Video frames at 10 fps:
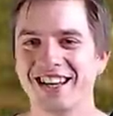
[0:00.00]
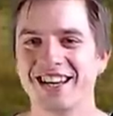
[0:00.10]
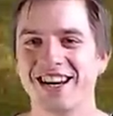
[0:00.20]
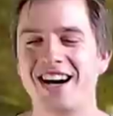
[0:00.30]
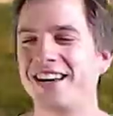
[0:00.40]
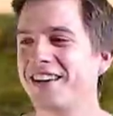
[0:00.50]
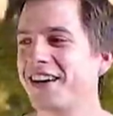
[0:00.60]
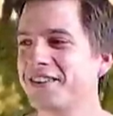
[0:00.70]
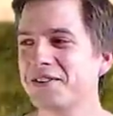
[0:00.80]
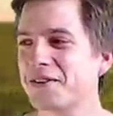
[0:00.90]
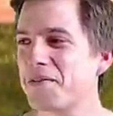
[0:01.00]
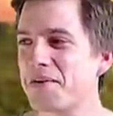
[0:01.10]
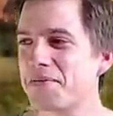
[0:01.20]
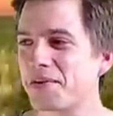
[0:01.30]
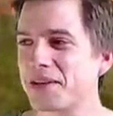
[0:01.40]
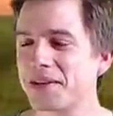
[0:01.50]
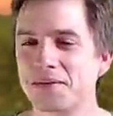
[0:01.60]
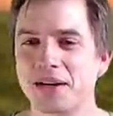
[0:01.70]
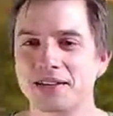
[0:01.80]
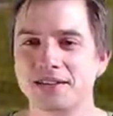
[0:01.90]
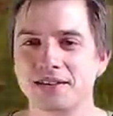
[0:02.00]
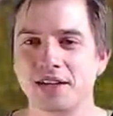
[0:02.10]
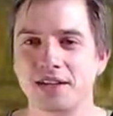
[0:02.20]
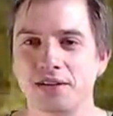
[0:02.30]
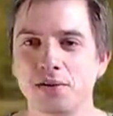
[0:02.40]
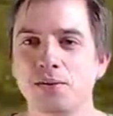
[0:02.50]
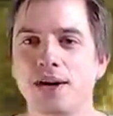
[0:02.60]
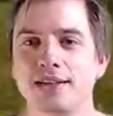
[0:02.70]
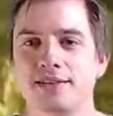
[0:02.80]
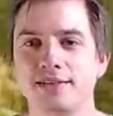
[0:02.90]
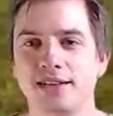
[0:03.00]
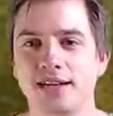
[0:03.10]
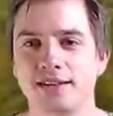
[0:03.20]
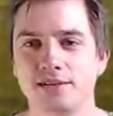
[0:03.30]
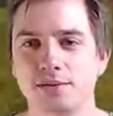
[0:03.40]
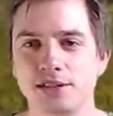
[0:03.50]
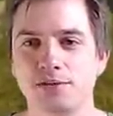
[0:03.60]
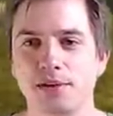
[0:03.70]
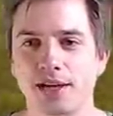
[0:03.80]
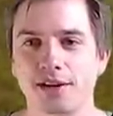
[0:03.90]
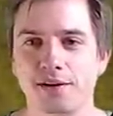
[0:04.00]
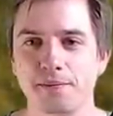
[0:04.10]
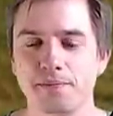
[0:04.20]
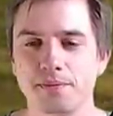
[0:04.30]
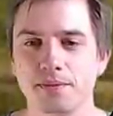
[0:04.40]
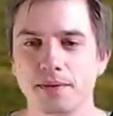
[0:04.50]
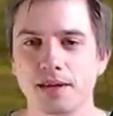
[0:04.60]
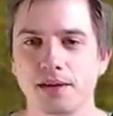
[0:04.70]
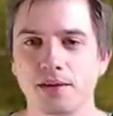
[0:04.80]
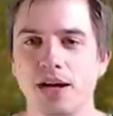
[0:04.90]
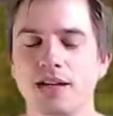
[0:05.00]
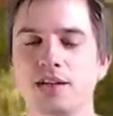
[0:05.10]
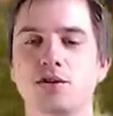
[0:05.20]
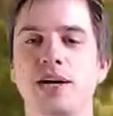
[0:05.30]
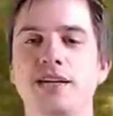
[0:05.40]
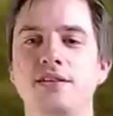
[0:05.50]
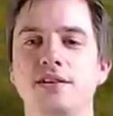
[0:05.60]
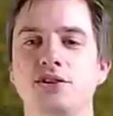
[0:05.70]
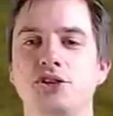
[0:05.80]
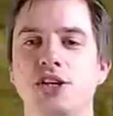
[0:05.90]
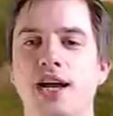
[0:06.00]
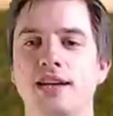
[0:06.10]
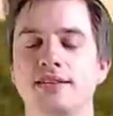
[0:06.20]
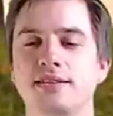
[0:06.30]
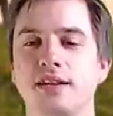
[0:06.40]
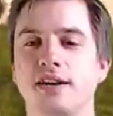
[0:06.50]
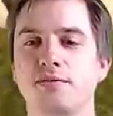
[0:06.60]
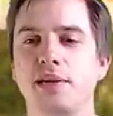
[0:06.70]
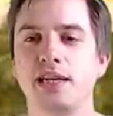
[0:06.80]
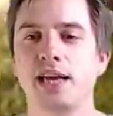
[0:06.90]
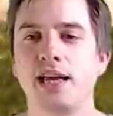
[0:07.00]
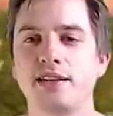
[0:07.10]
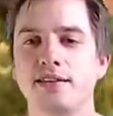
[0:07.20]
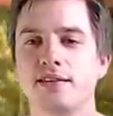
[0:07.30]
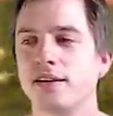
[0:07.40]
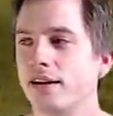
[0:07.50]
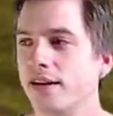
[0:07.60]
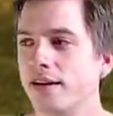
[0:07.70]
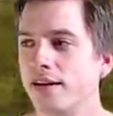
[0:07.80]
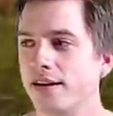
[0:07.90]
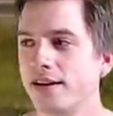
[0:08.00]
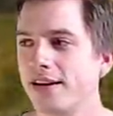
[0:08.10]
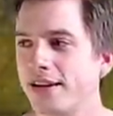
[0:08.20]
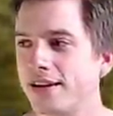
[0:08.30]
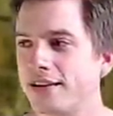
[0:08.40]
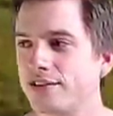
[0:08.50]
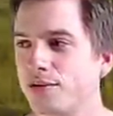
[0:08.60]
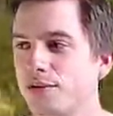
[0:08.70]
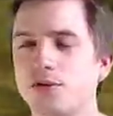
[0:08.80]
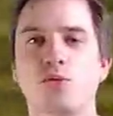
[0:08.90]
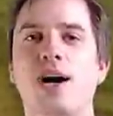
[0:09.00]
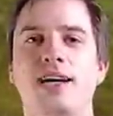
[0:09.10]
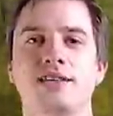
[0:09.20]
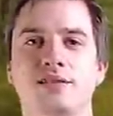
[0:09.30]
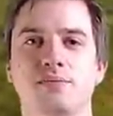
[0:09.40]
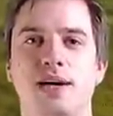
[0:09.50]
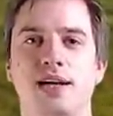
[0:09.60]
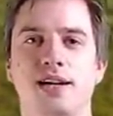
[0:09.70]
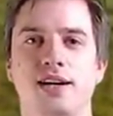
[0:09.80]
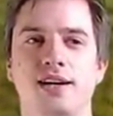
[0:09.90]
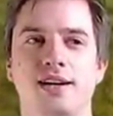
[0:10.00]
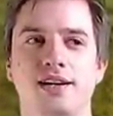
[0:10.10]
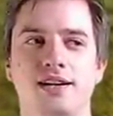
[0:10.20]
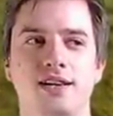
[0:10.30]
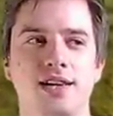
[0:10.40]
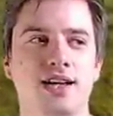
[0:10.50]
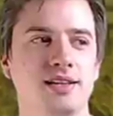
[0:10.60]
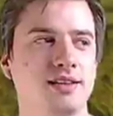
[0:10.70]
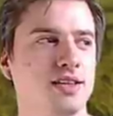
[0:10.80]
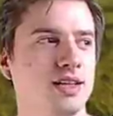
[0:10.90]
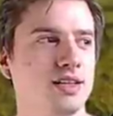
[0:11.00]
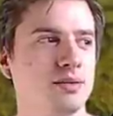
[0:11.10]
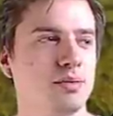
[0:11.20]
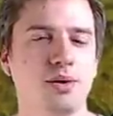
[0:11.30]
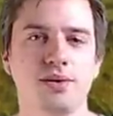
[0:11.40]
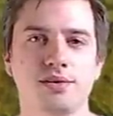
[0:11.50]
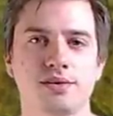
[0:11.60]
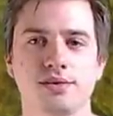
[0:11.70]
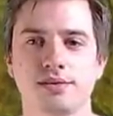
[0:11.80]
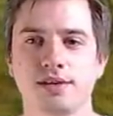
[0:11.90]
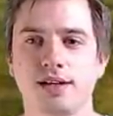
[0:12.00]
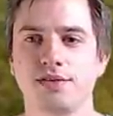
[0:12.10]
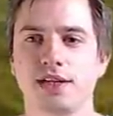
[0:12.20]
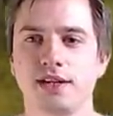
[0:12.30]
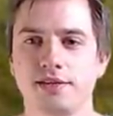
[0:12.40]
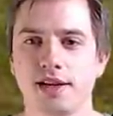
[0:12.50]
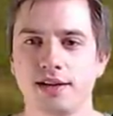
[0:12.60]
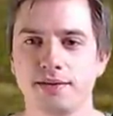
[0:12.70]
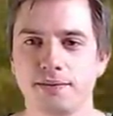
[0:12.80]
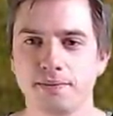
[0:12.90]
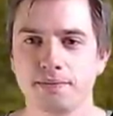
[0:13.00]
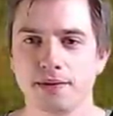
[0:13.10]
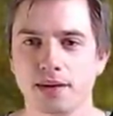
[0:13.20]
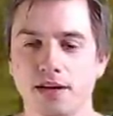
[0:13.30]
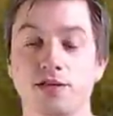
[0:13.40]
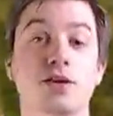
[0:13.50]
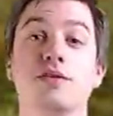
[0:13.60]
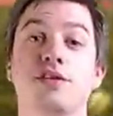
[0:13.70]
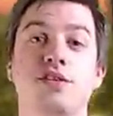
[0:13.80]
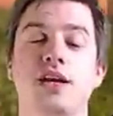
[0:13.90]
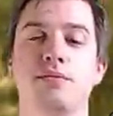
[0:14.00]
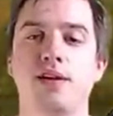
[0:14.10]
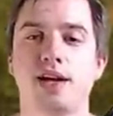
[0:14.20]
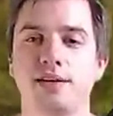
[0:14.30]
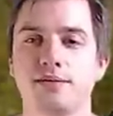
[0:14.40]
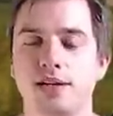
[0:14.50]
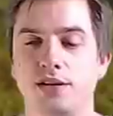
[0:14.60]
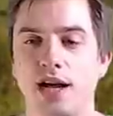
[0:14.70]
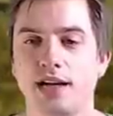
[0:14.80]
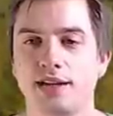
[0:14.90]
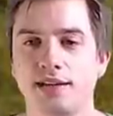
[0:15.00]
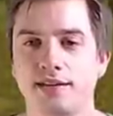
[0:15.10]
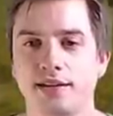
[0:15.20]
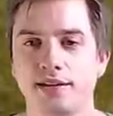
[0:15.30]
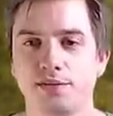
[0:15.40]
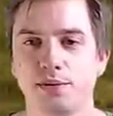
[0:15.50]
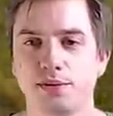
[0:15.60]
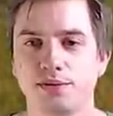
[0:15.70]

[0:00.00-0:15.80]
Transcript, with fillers: I, don't, I don't remember what it was. Uh, you won, said a Swedish player. You had a greater chance of being hit uh, t twice by a lightning bolt, I think he said, uh, during the same day when you had hitting this move.